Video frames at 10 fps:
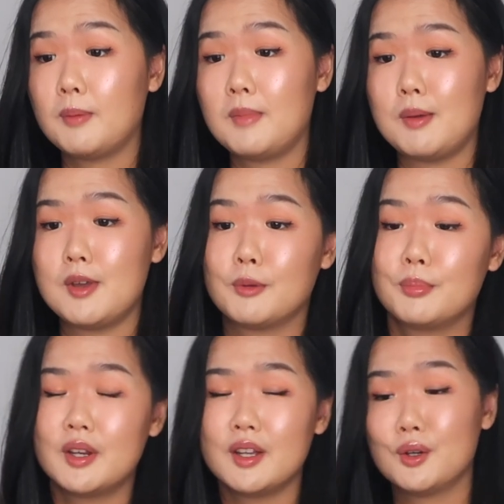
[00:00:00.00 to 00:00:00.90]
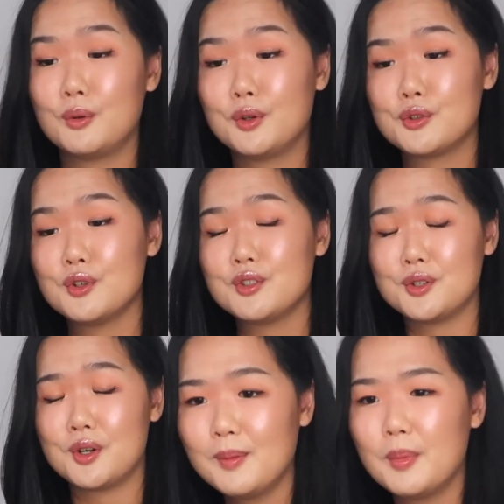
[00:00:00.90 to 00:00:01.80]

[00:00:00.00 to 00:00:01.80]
then maybe I'd put it in career choice, you know.